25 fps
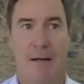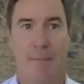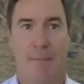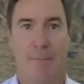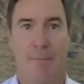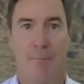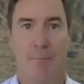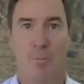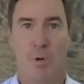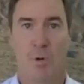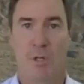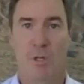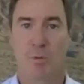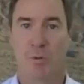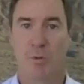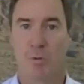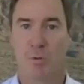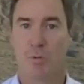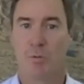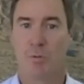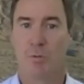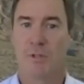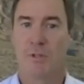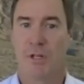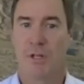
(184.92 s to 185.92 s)
which
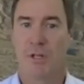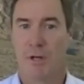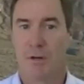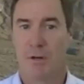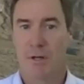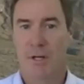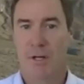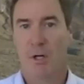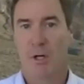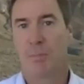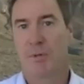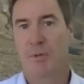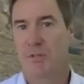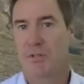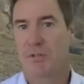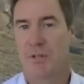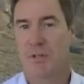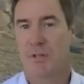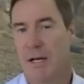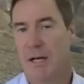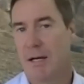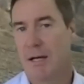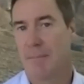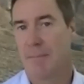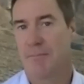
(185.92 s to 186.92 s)
will help us
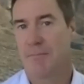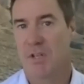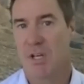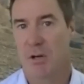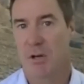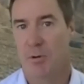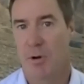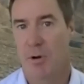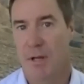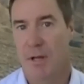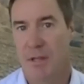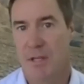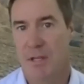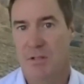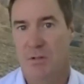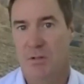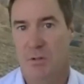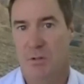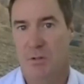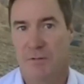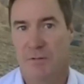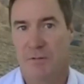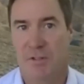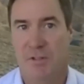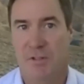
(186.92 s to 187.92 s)
generate this
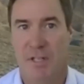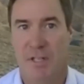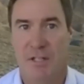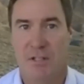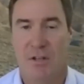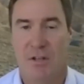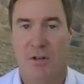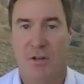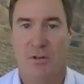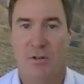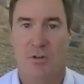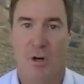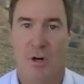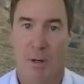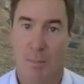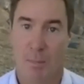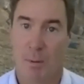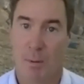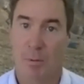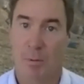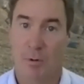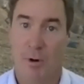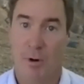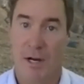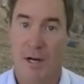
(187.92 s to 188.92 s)
sort of DSO type
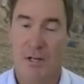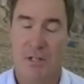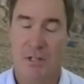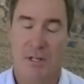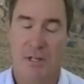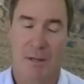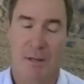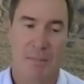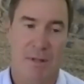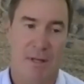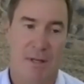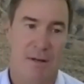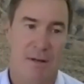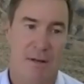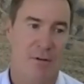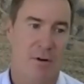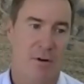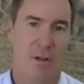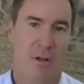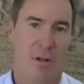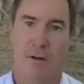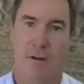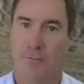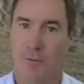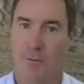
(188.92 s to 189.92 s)
operation up there,
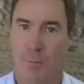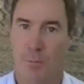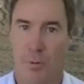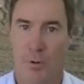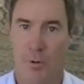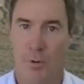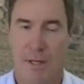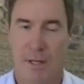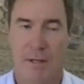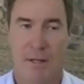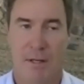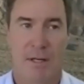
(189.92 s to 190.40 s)
very low footprint